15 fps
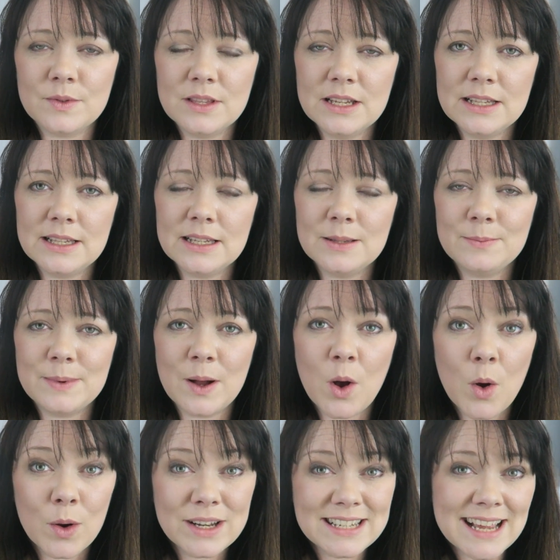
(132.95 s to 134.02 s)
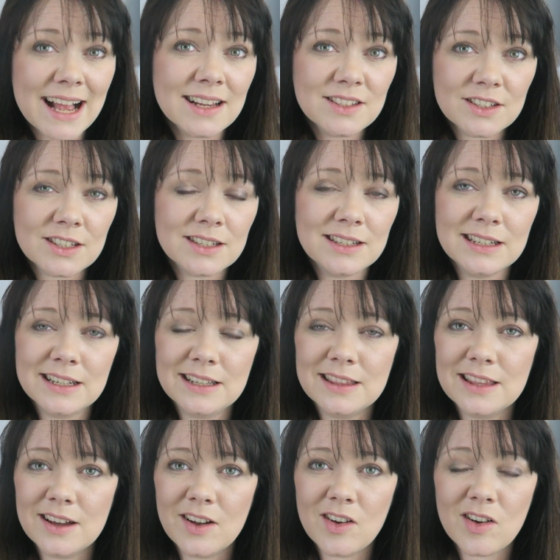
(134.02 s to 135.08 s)
This is potentially
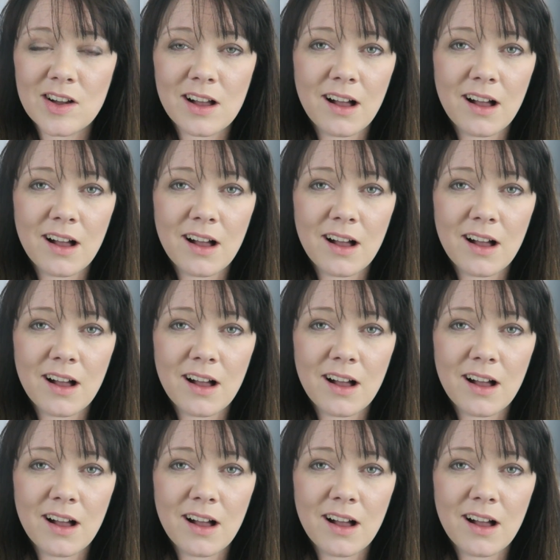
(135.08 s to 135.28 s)
the